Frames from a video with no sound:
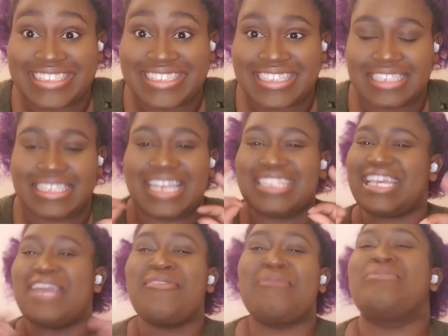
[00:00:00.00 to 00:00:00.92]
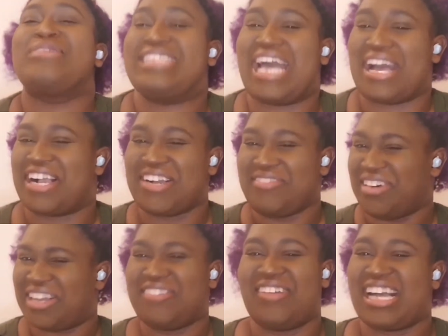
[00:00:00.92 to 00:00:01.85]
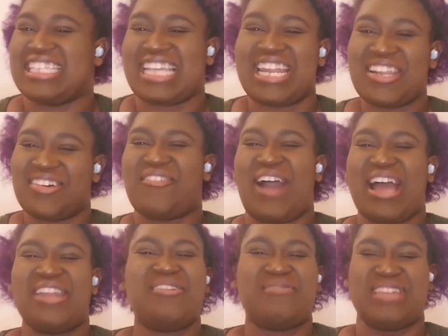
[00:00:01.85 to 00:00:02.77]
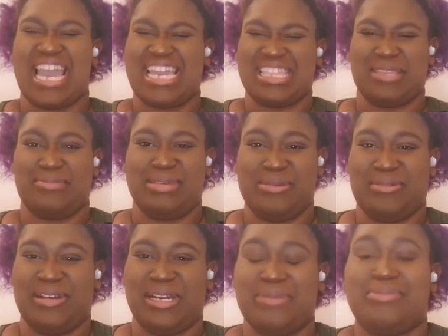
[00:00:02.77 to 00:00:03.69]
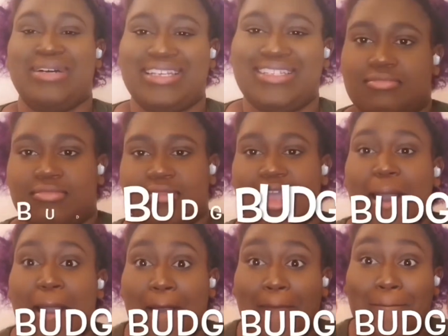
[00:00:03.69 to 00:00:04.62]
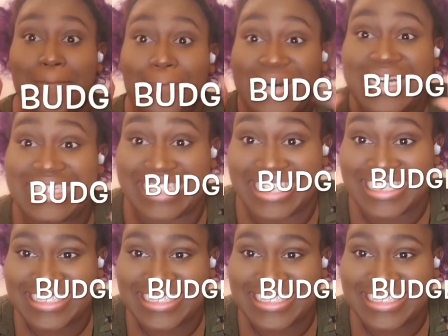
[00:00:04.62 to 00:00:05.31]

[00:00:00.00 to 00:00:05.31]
Say it one more time. Come on. Because I know we hate the B word, but budget.